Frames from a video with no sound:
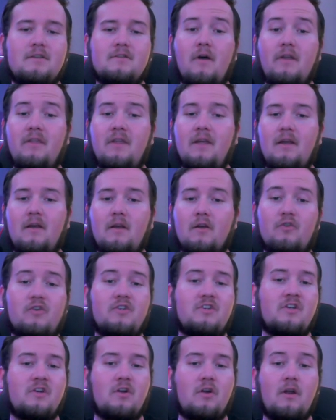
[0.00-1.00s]
So I think
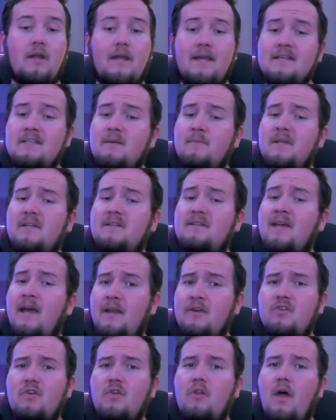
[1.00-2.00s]
Christian Kirk is a
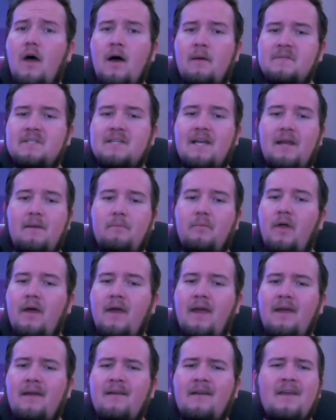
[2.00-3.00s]
potential upside
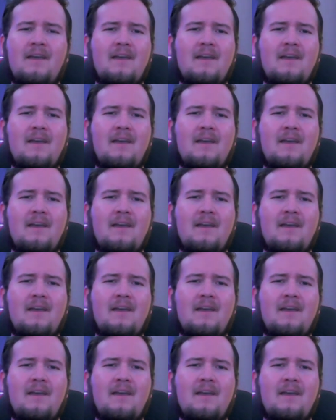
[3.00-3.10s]
play.